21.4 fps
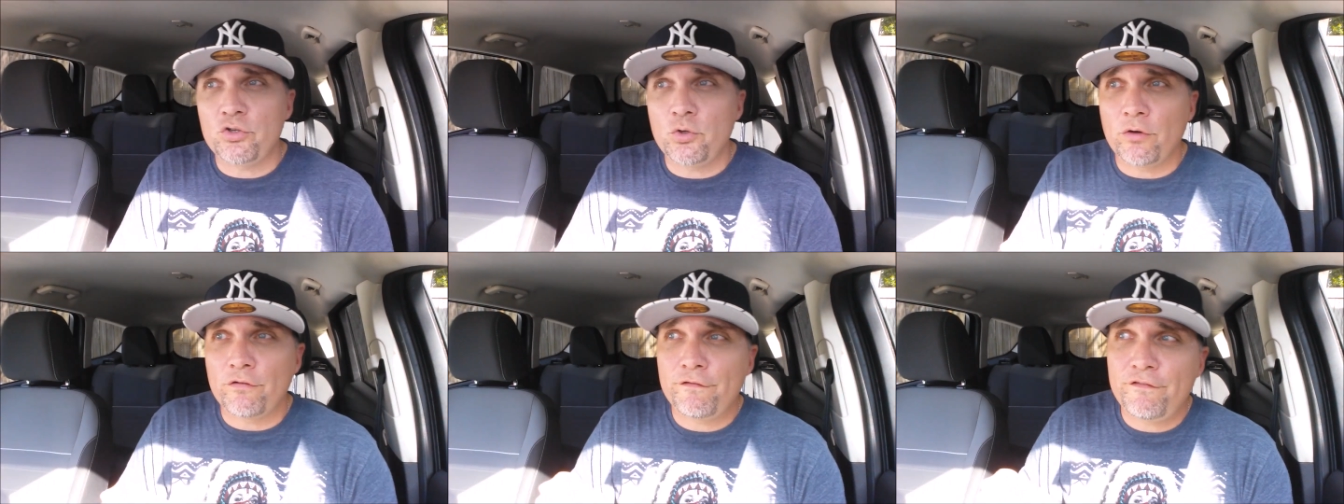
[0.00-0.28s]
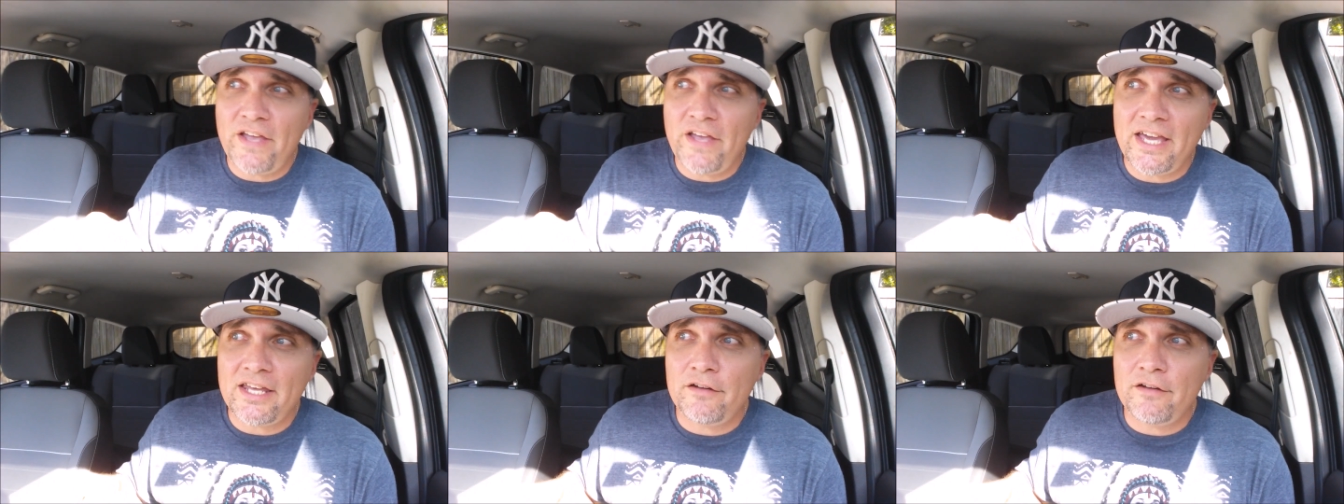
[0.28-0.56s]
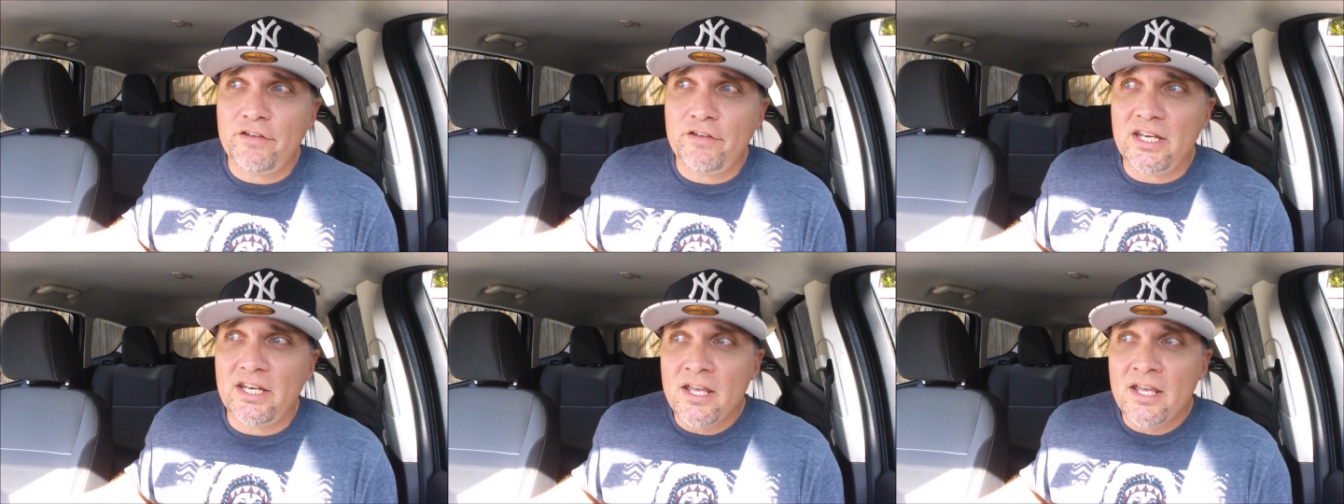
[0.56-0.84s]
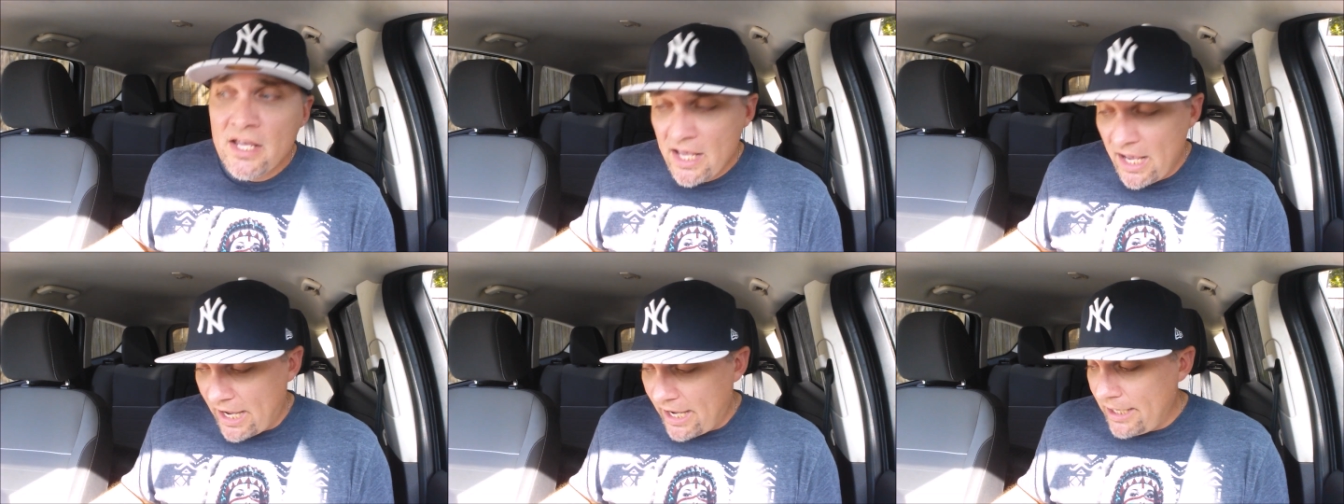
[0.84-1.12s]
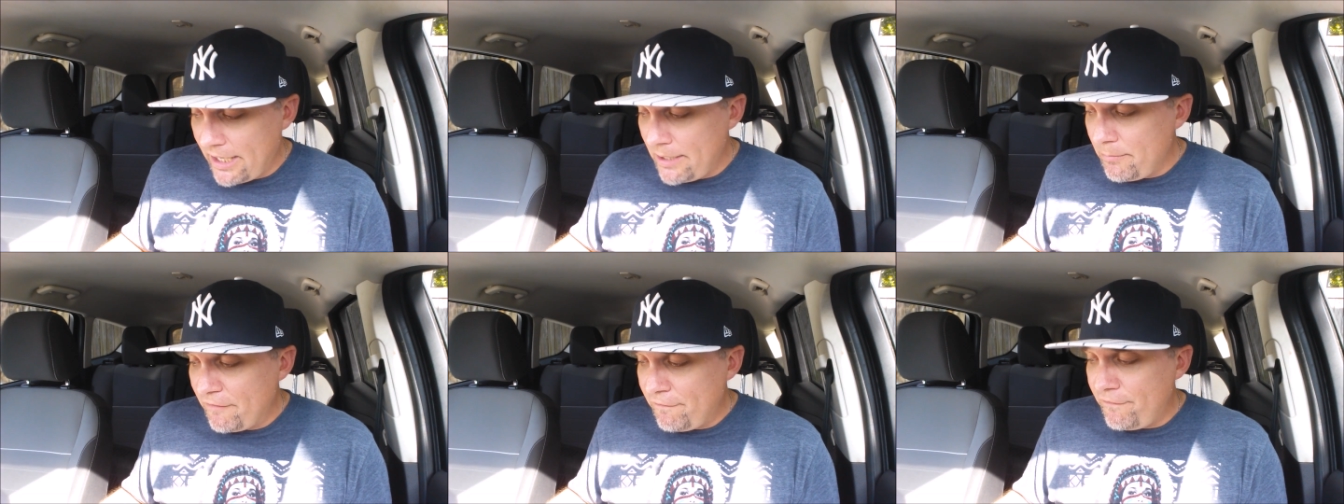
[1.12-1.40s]
Are you a fan of it?
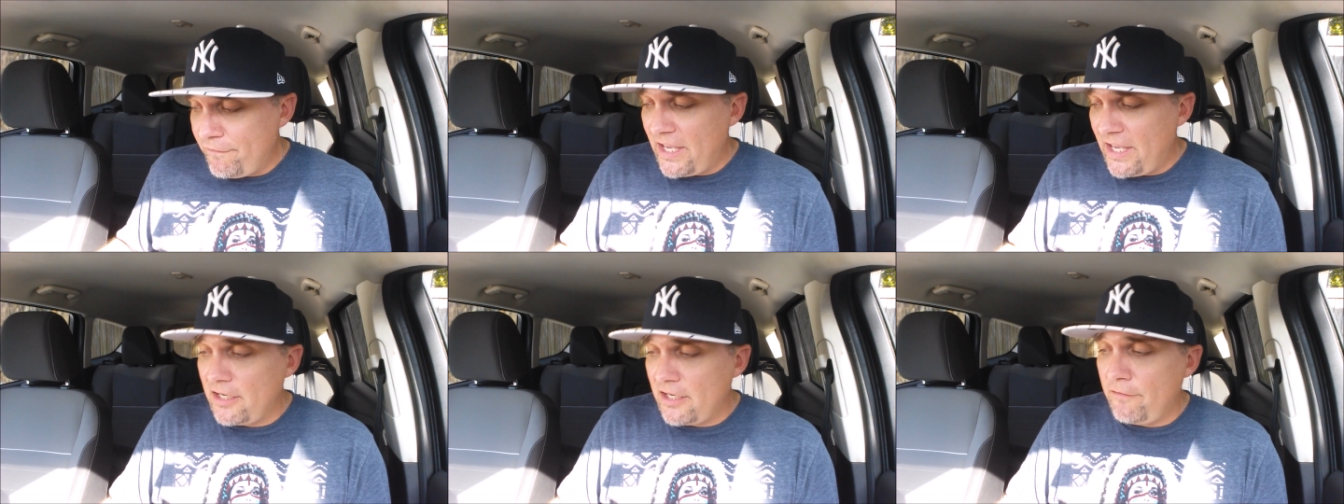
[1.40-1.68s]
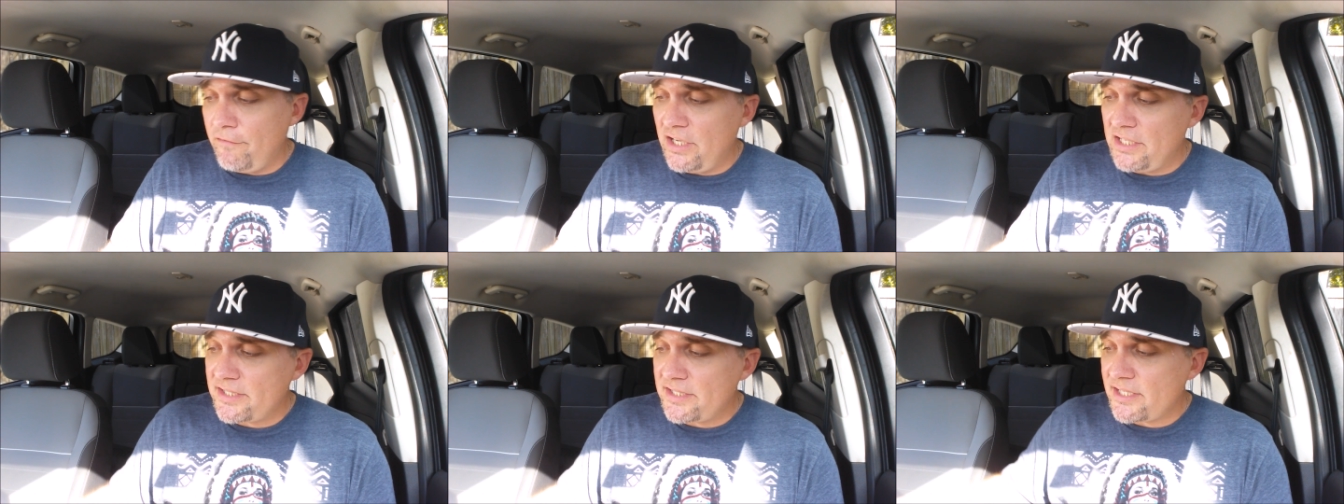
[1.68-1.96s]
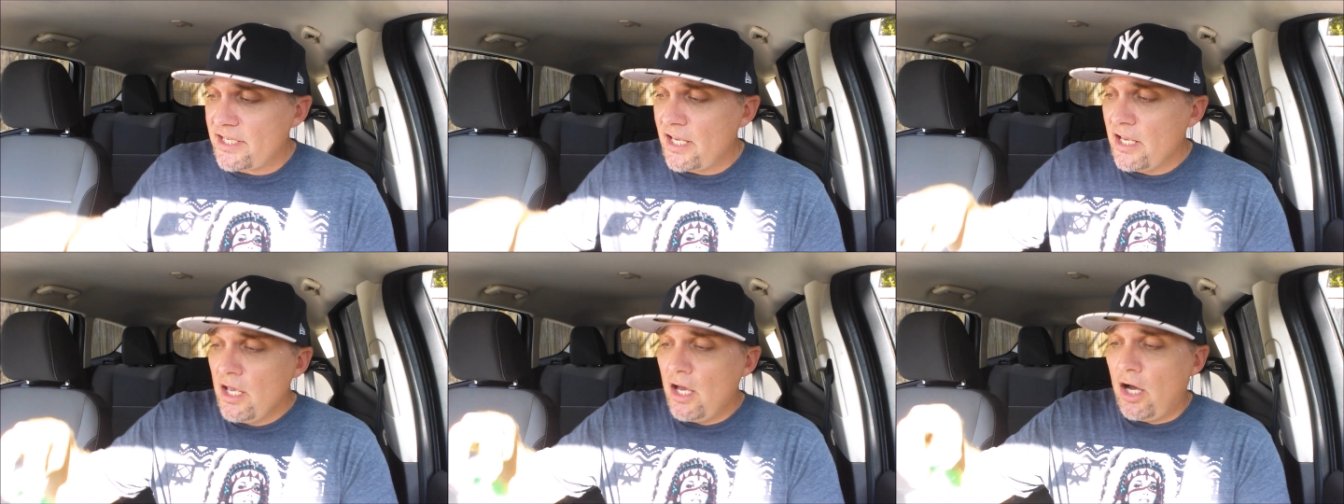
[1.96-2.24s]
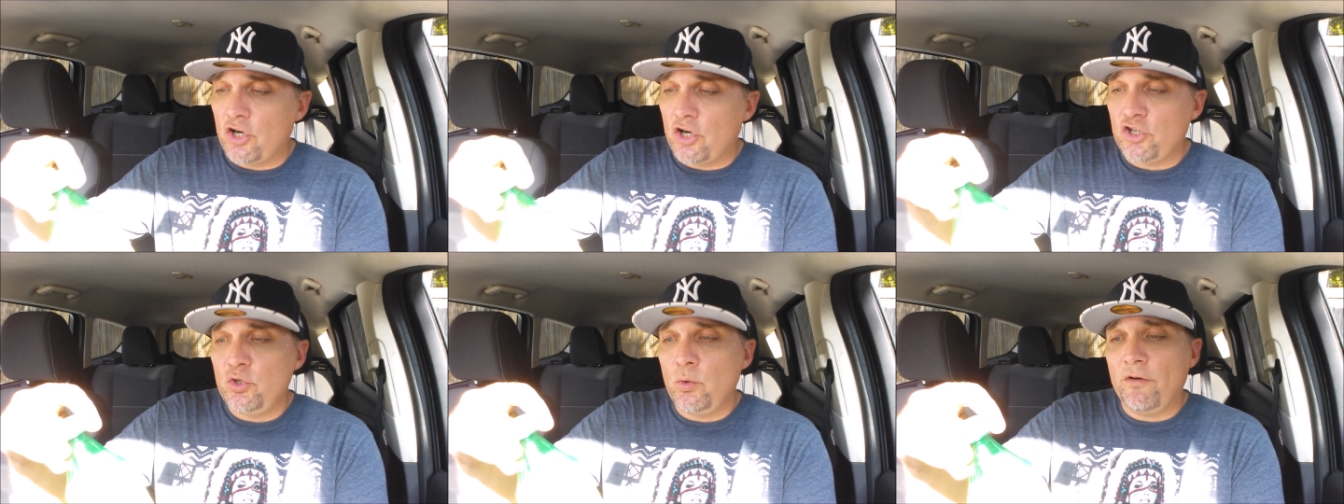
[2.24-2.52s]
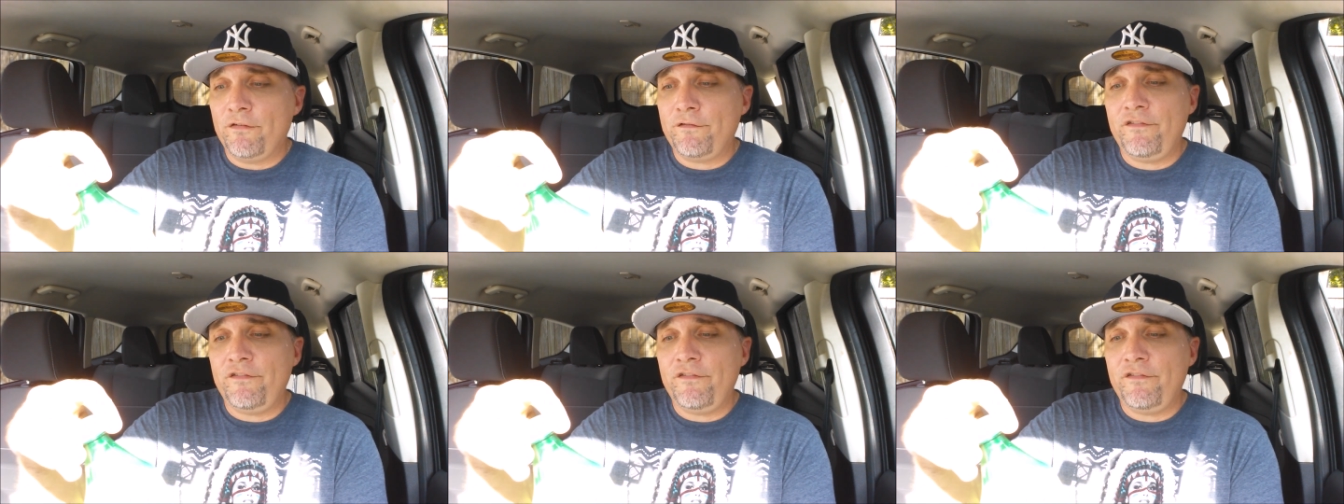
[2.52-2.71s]
I'm a fan of it. Are you a